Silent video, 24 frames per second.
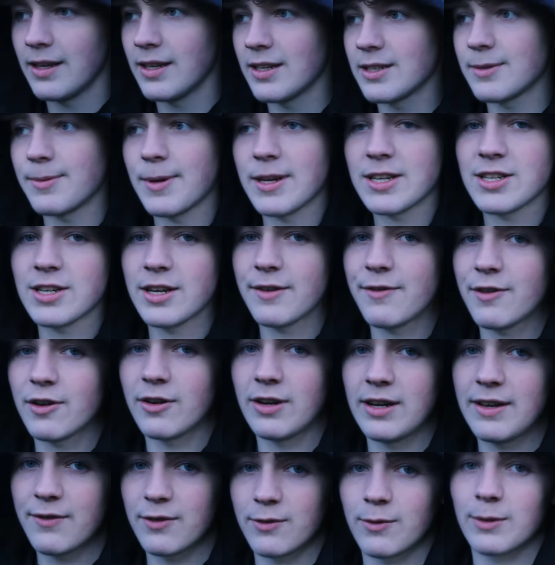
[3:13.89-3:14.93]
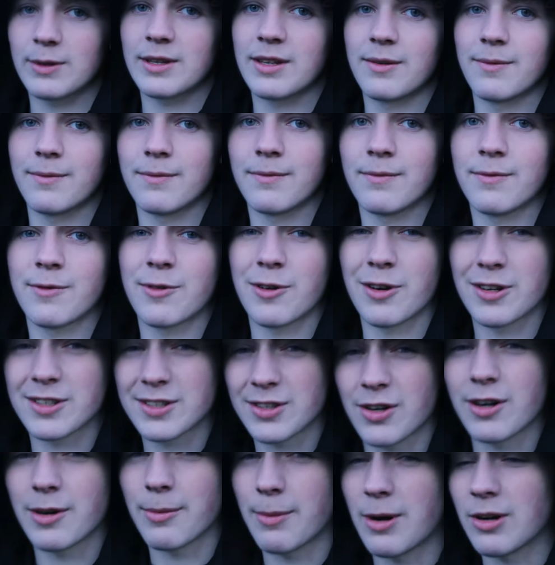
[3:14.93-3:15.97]
Especially if you're living with them for a
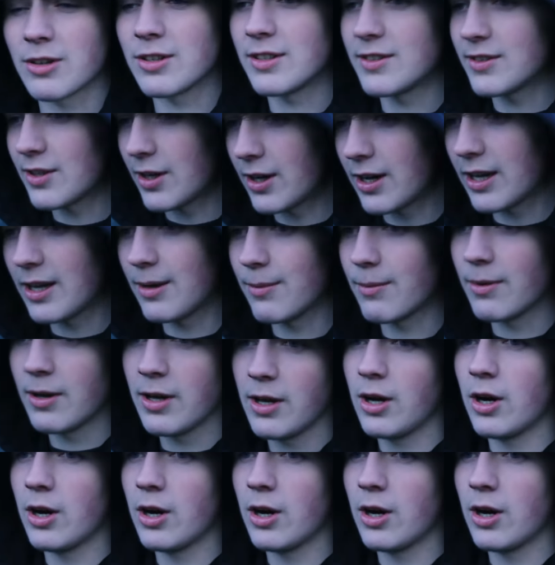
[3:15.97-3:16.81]
certain amount of time,